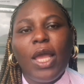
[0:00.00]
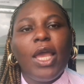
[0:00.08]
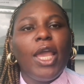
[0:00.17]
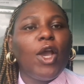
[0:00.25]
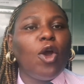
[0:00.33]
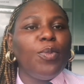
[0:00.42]
a
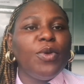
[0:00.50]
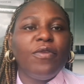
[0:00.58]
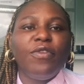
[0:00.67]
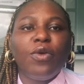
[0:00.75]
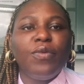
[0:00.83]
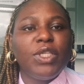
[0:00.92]
copy of
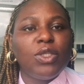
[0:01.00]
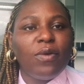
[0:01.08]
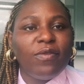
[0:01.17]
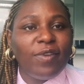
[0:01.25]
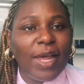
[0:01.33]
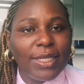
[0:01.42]
your return
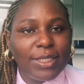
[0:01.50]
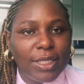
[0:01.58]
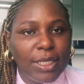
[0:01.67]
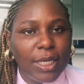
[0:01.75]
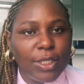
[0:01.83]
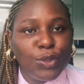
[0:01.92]
flight
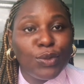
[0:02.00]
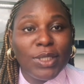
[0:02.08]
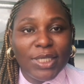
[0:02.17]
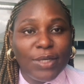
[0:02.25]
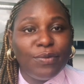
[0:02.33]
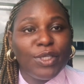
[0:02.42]
ticket. You need
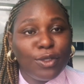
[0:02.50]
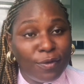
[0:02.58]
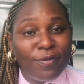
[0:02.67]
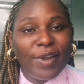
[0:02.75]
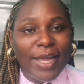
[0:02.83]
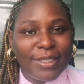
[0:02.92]
a return
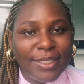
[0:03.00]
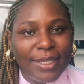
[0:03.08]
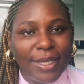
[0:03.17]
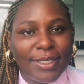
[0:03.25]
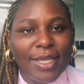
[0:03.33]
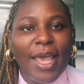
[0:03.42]
flight
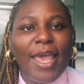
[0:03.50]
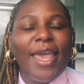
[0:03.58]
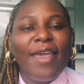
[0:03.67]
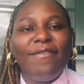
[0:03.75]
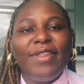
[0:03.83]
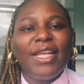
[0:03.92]
ticket,
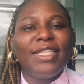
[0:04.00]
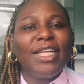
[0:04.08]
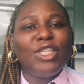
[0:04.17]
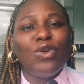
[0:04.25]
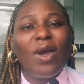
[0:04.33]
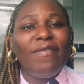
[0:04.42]
evidence that
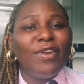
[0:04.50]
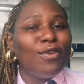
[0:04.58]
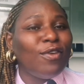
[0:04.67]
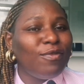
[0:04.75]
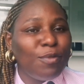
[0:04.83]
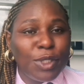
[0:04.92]
you have enough
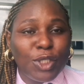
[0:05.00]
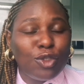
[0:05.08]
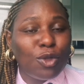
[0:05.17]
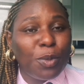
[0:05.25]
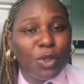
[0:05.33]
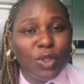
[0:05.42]
money to
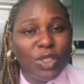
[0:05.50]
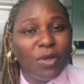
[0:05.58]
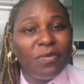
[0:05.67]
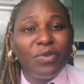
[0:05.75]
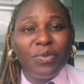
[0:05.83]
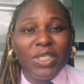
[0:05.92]
support yourself
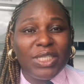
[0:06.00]
during these